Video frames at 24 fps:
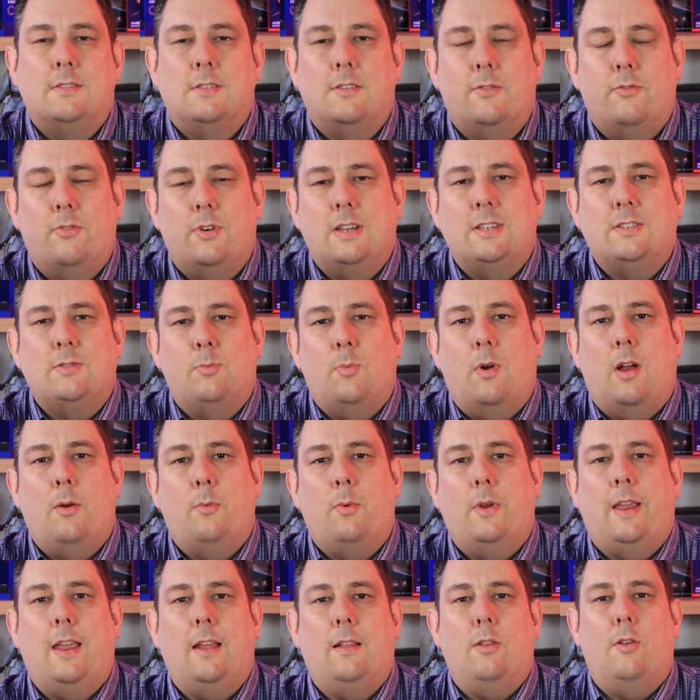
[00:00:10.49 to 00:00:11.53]
and the reason why
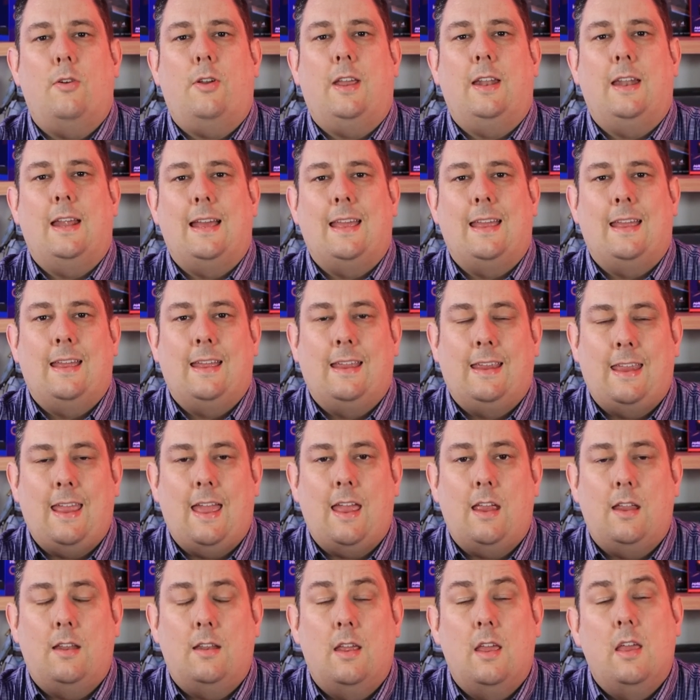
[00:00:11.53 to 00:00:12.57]
we're looking at it
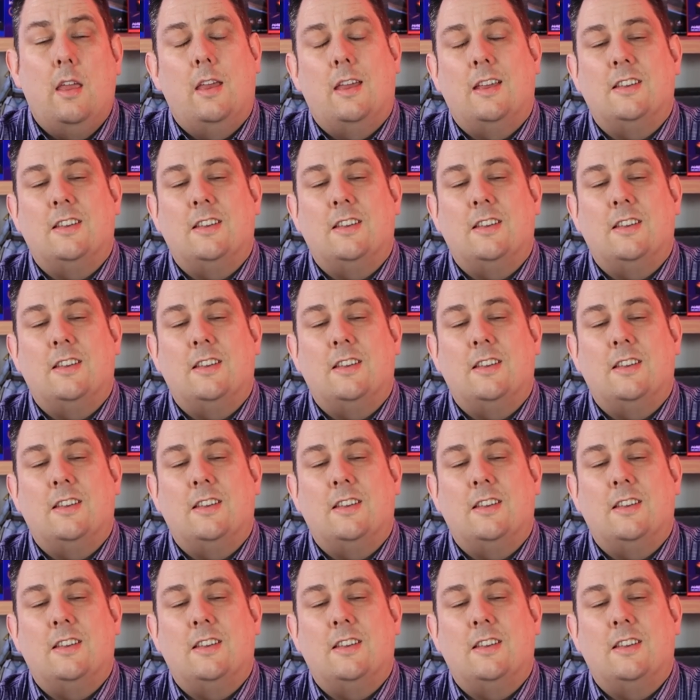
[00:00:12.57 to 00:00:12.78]
again